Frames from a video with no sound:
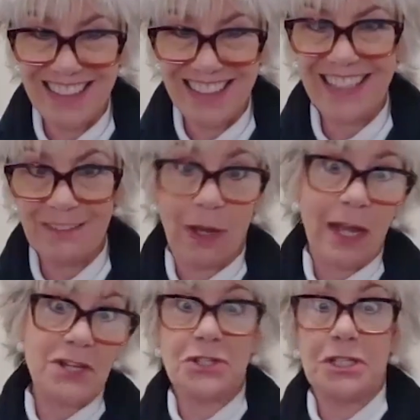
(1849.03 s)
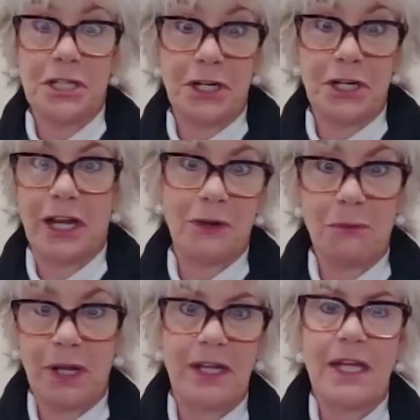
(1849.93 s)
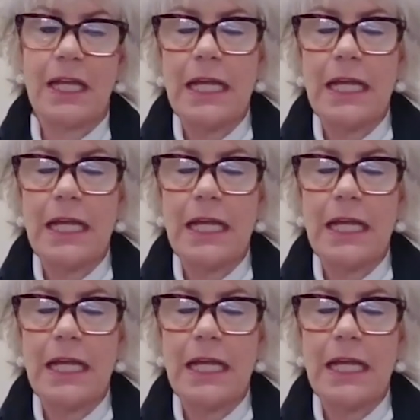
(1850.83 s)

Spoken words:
Like, why is she here? I don't want to.